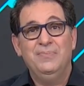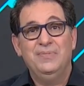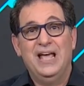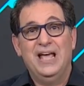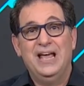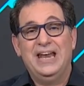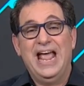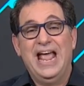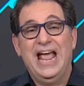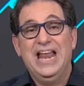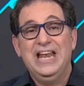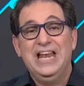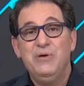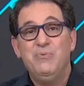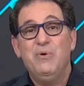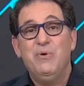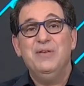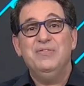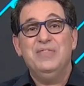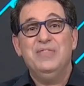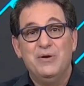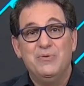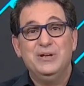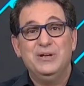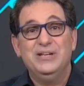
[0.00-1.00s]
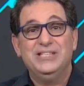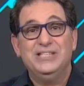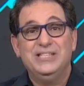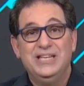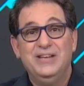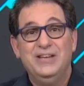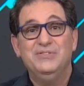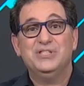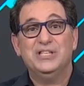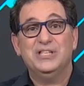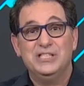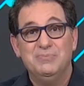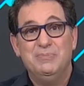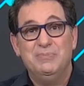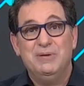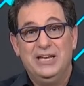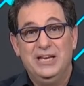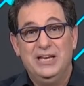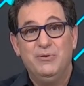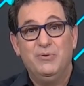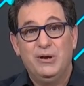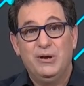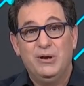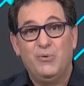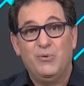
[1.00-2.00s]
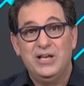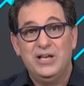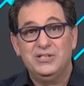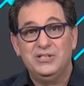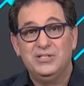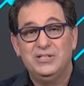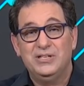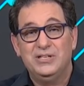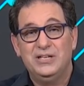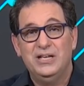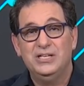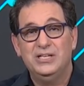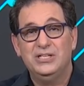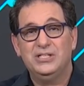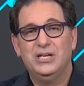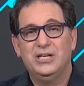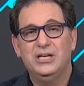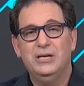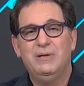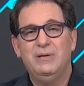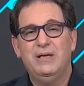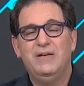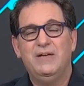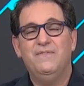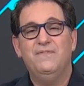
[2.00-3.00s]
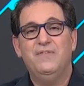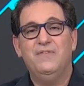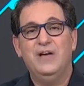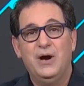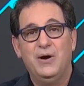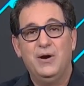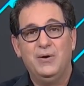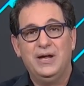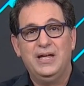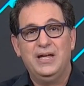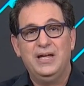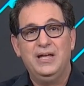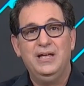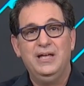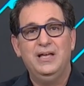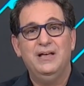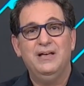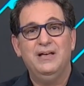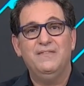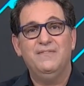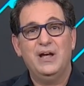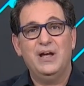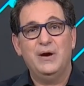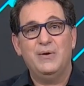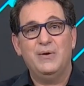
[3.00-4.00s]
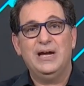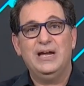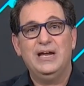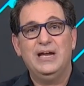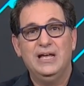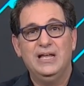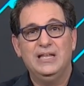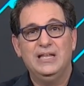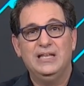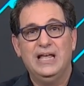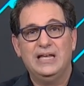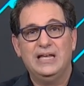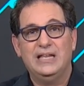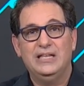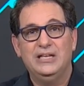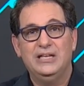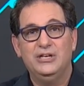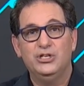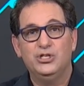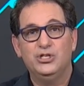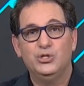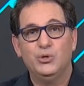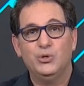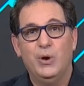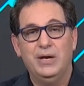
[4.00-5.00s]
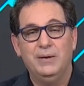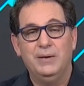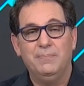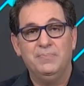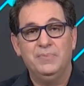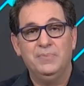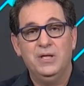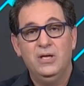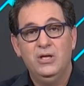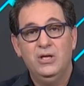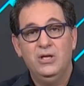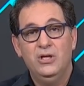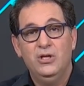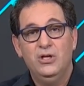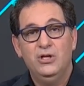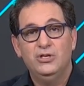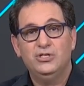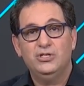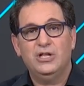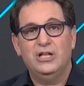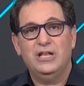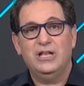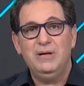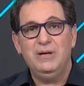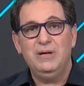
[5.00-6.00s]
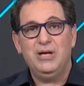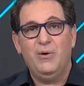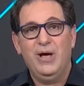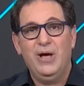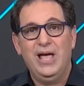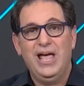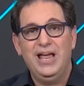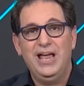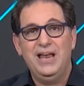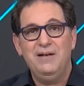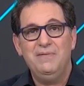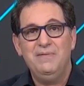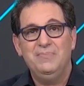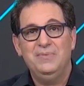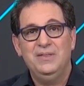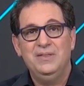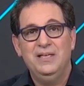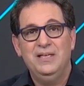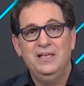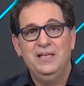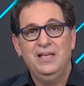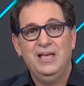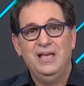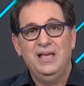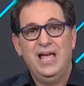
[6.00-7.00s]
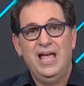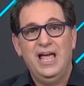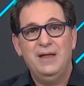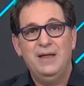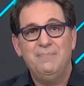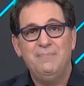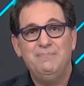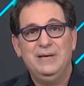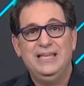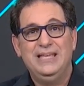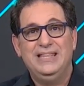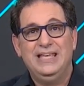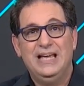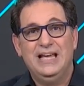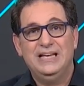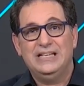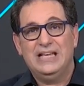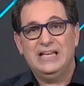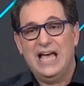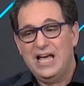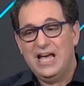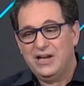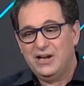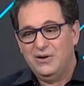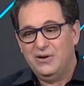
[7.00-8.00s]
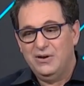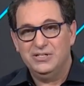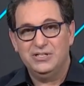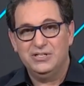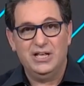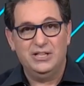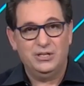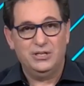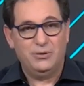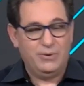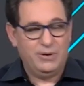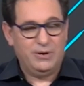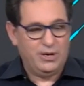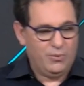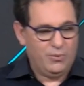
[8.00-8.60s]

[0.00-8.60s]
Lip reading: that anyone that receives this meeting request is going to be very, very likely to join. So let me go ahead and be the attacker and send the